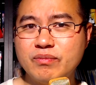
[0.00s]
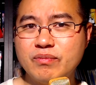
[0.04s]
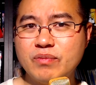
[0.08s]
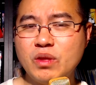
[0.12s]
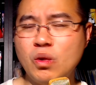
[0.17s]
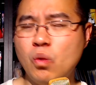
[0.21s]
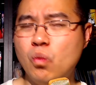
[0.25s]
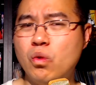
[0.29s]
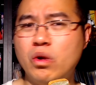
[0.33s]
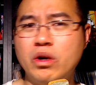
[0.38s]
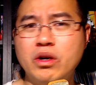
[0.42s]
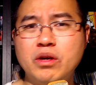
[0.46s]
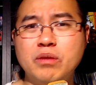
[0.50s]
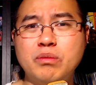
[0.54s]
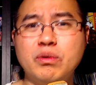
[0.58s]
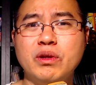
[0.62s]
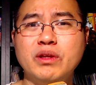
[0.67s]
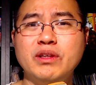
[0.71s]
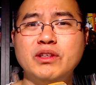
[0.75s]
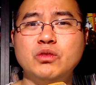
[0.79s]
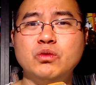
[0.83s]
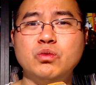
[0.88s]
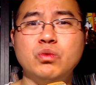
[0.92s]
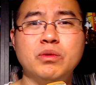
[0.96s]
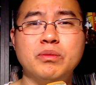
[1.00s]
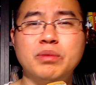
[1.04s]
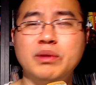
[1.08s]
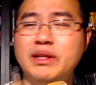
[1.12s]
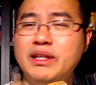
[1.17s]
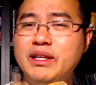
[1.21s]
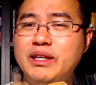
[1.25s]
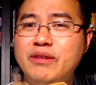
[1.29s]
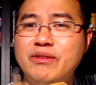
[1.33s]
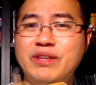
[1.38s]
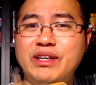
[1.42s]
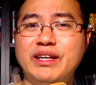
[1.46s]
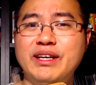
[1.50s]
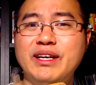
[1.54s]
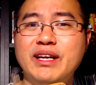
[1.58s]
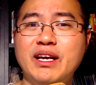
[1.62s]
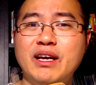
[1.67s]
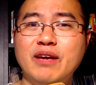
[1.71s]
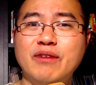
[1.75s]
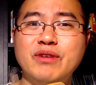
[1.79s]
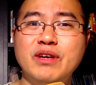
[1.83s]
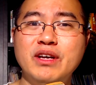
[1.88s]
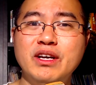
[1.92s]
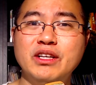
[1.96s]
Warner Brothers will believe it enough
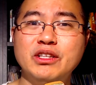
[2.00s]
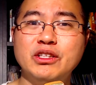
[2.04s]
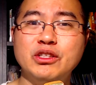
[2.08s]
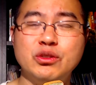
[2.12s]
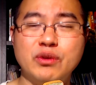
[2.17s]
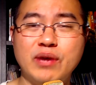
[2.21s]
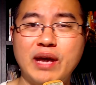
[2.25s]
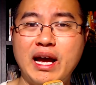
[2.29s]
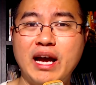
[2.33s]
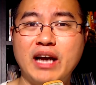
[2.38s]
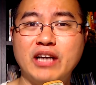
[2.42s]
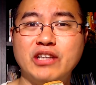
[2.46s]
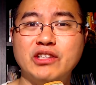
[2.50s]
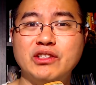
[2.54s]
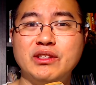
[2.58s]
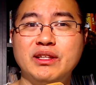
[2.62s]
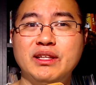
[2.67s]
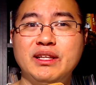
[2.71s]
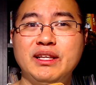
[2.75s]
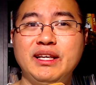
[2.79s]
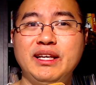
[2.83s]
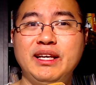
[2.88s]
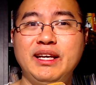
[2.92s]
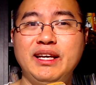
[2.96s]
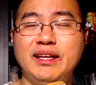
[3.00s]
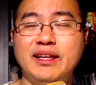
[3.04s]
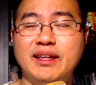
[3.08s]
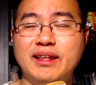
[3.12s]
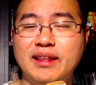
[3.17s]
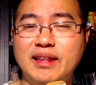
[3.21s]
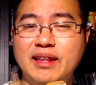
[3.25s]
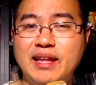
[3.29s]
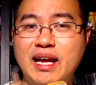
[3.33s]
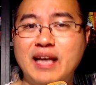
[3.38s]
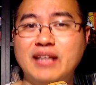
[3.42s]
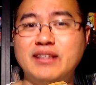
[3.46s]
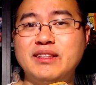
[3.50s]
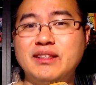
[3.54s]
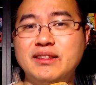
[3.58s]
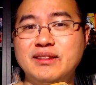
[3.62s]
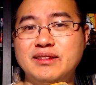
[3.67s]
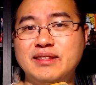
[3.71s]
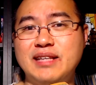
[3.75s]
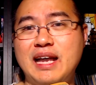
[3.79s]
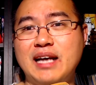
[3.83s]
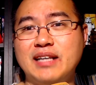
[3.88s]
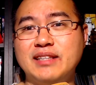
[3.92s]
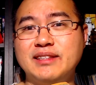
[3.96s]
to actually let
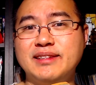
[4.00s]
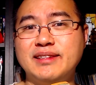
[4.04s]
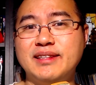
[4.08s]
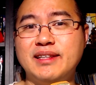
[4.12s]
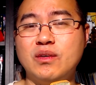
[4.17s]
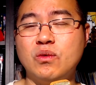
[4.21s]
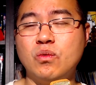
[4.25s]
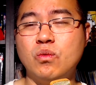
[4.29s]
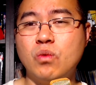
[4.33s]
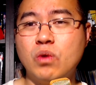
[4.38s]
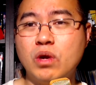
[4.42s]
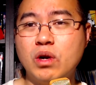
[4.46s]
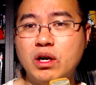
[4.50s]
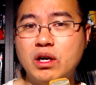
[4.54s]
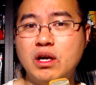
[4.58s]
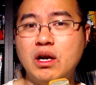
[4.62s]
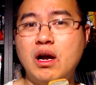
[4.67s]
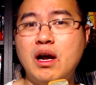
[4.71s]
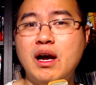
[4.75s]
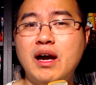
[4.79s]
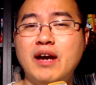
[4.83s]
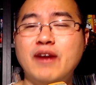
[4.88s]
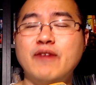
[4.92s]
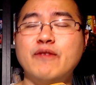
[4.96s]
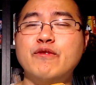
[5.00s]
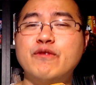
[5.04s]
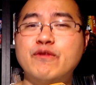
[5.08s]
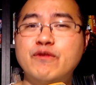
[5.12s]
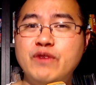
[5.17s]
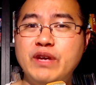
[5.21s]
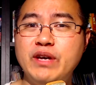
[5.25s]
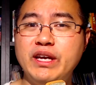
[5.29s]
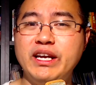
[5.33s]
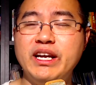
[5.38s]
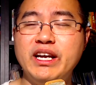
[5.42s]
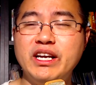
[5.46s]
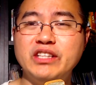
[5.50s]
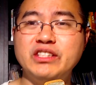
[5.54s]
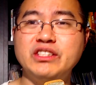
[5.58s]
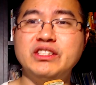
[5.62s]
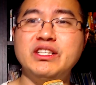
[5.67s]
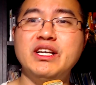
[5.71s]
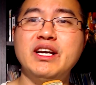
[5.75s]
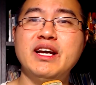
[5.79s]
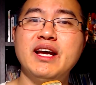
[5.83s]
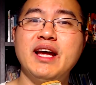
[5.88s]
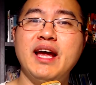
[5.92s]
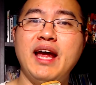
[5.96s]
Zack Snyder work on, finish,
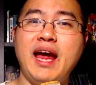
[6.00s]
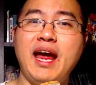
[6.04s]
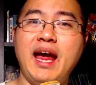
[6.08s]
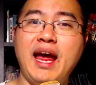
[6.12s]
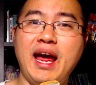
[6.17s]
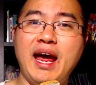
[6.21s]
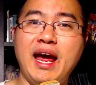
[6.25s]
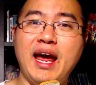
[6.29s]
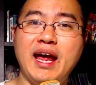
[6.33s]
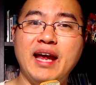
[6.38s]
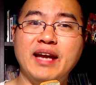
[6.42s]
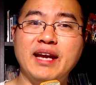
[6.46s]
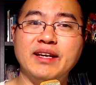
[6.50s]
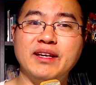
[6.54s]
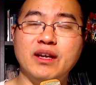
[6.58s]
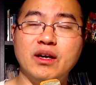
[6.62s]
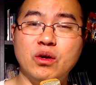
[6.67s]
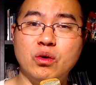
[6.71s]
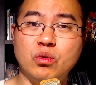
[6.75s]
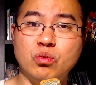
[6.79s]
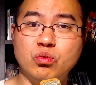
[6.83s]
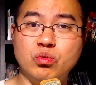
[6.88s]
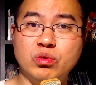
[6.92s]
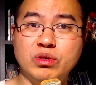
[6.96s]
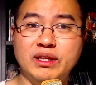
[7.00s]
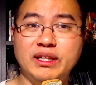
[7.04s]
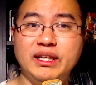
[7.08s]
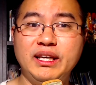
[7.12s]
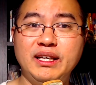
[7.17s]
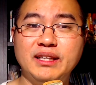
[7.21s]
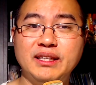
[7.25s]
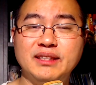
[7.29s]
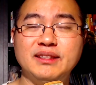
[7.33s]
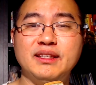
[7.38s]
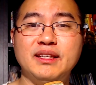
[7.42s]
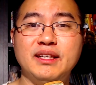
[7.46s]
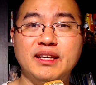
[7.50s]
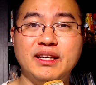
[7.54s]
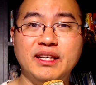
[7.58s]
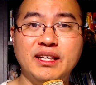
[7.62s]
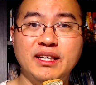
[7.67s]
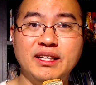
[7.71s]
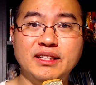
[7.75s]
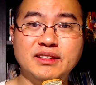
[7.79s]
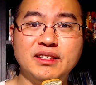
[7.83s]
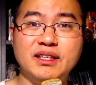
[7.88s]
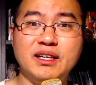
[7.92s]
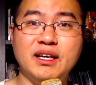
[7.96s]
and uh, release his
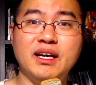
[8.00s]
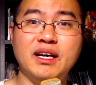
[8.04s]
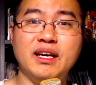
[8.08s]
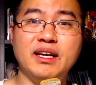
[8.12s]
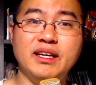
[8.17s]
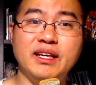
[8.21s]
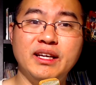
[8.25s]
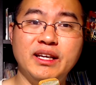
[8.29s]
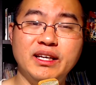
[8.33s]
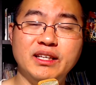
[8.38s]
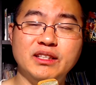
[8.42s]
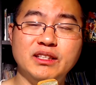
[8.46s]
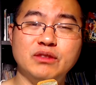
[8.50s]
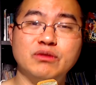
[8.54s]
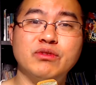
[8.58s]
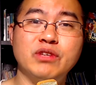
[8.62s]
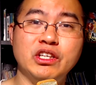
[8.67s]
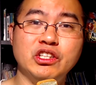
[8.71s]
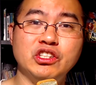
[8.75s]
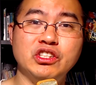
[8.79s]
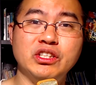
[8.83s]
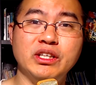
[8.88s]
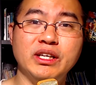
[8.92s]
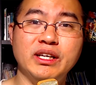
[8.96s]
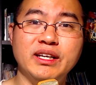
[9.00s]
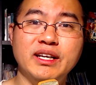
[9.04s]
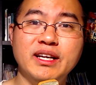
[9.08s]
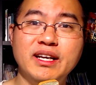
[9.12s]
cut, his vision.